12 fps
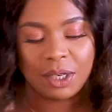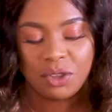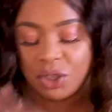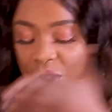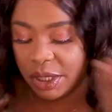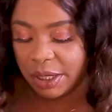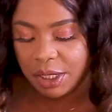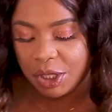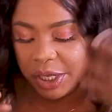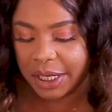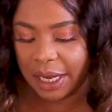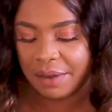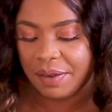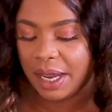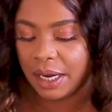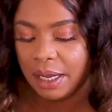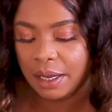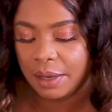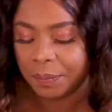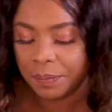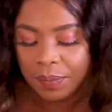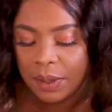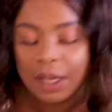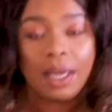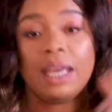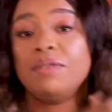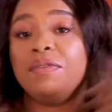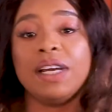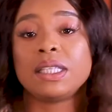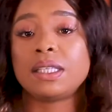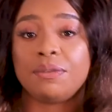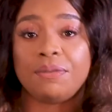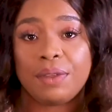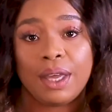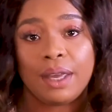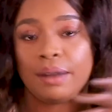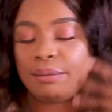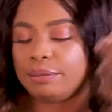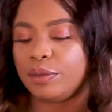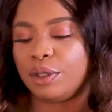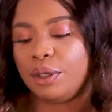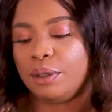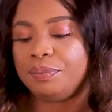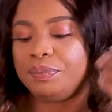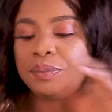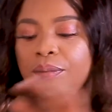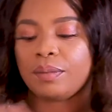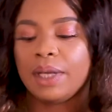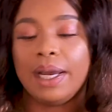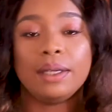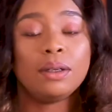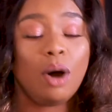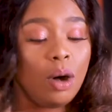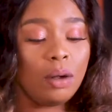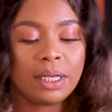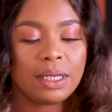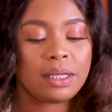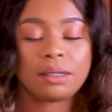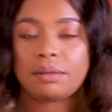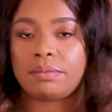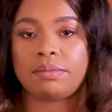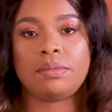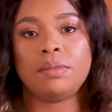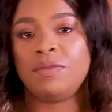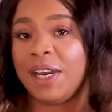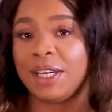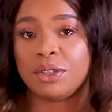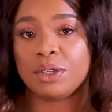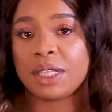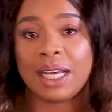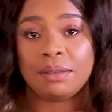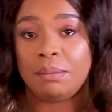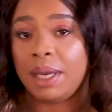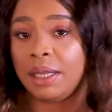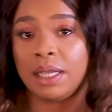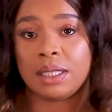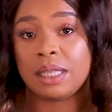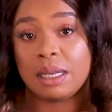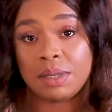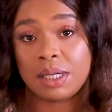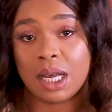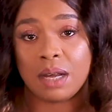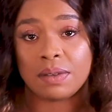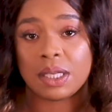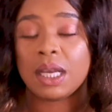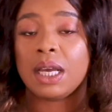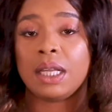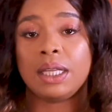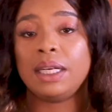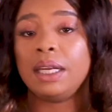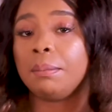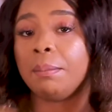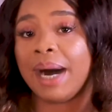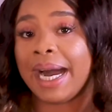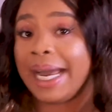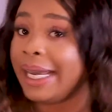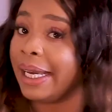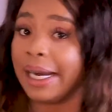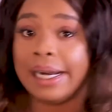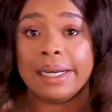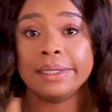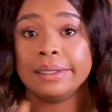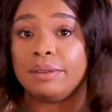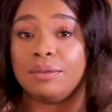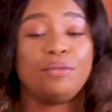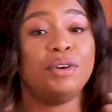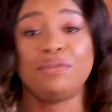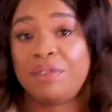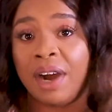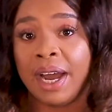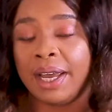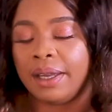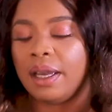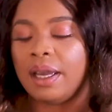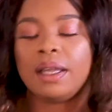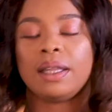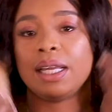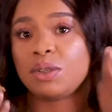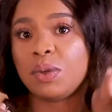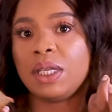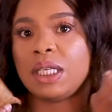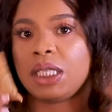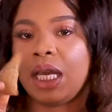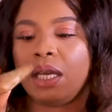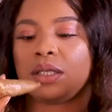She just she doesn't have any inventive thing, you know. And all these vendors made this themselves. They didn't buy and refry. That's what they say.